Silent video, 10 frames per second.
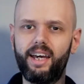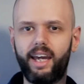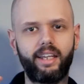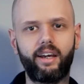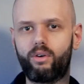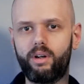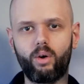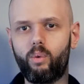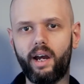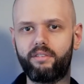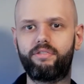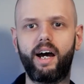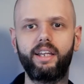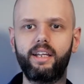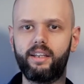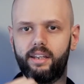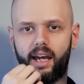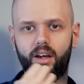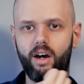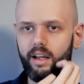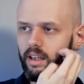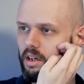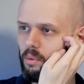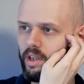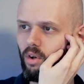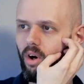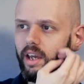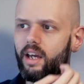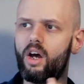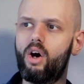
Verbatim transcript: and I couldn't quite find it. That got a little annoying.